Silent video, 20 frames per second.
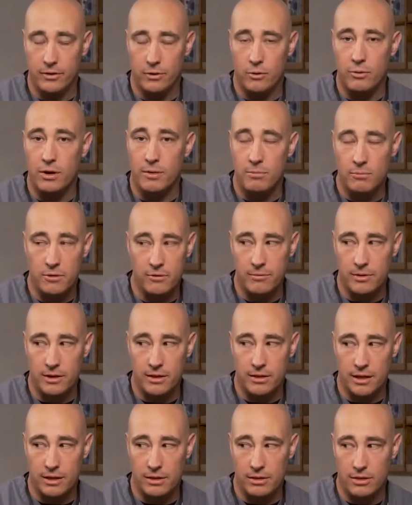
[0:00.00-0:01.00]
quick movement
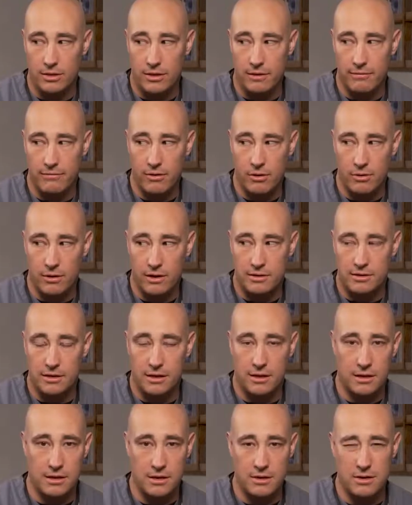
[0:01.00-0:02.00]
and they focus,
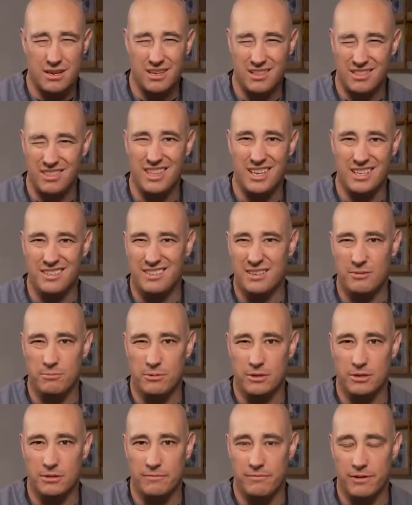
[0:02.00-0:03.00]
and then they see
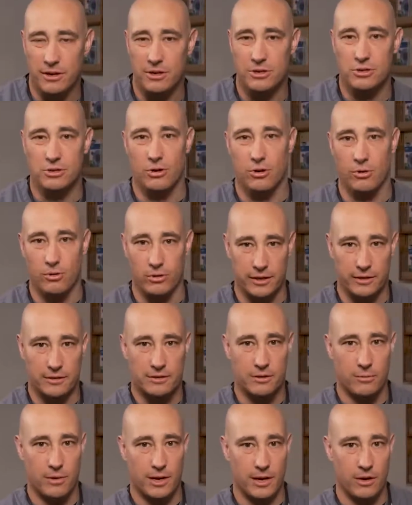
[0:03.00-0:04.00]
what fingers you're holding.
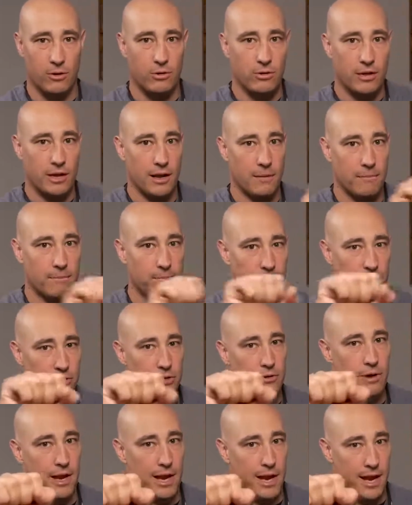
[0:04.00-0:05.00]
So by holding up
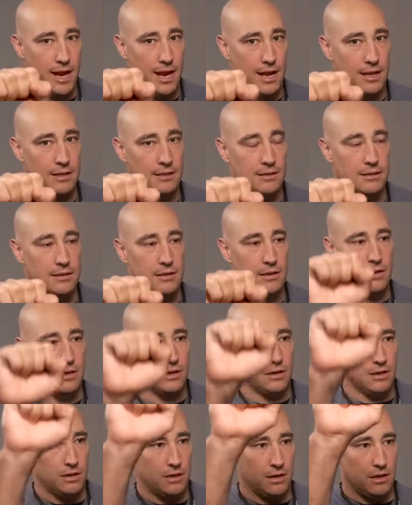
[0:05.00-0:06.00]
2 hands,
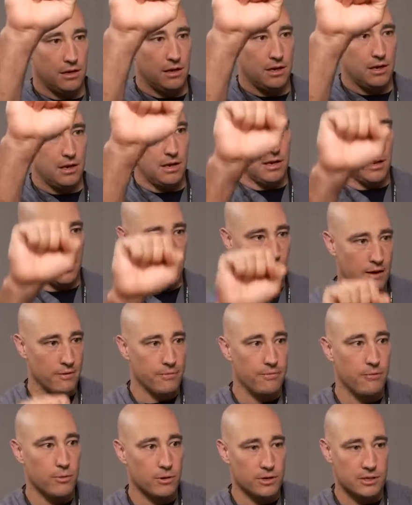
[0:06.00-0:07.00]
it kind of
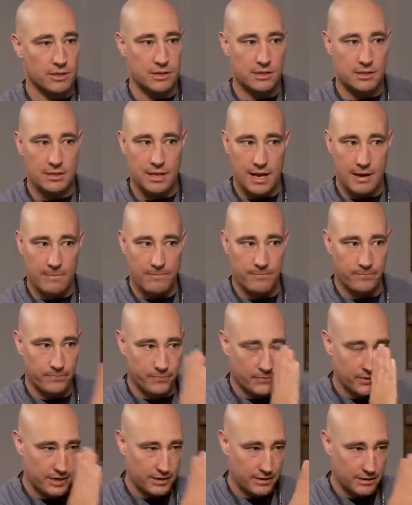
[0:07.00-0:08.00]
forces them
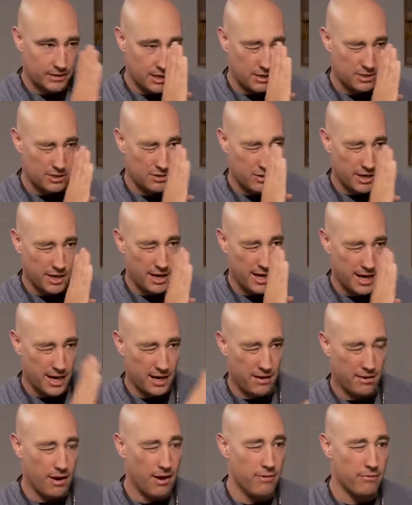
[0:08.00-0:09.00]
to stay straight
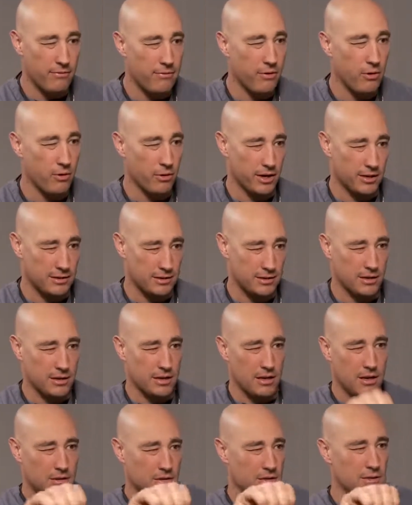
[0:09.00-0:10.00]
ahead and focused.
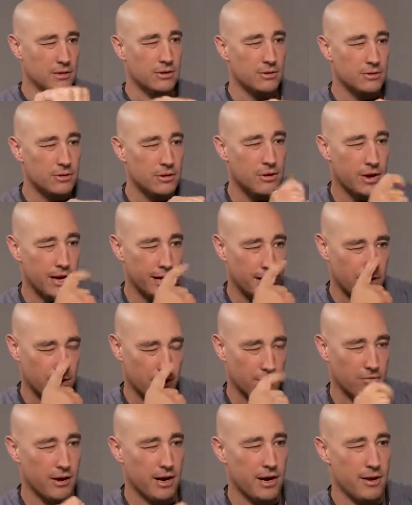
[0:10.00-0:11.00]
So you're doing great.
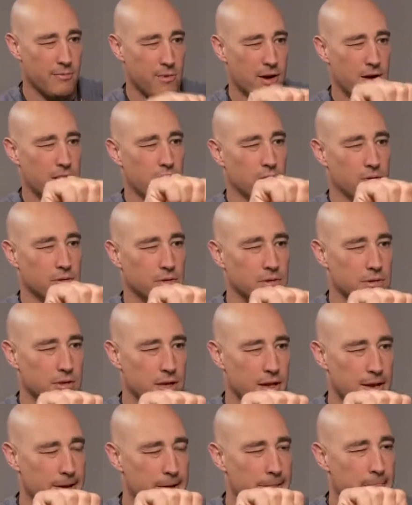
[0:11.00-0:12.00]
Look right at my nose
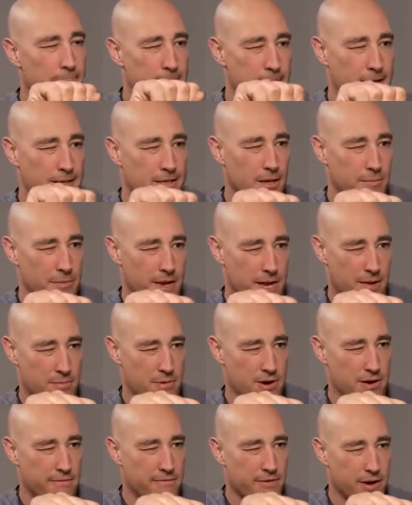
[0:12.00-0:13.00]
and tell me how
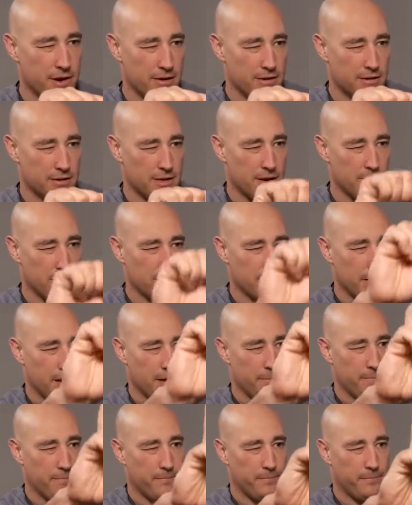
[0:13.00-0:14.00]
many fingers I hold
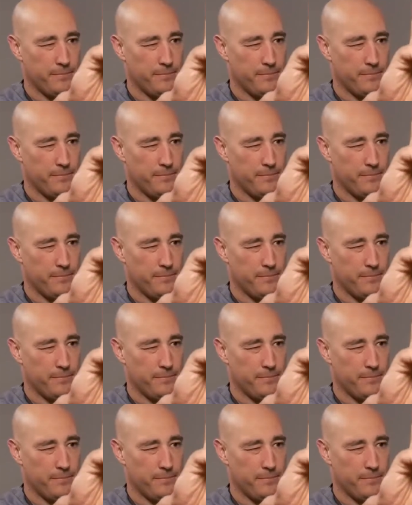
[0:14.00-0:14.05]
up.